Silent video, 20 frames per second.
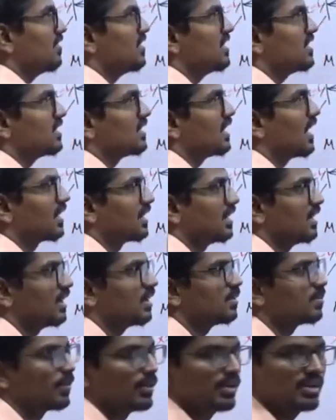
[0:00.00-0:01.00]
which is acting
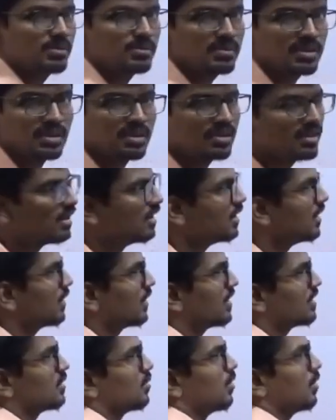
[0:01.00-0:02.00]
at point B.
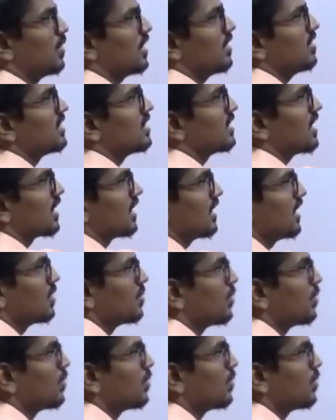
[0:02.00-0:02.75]
Okay, the moment which is acting at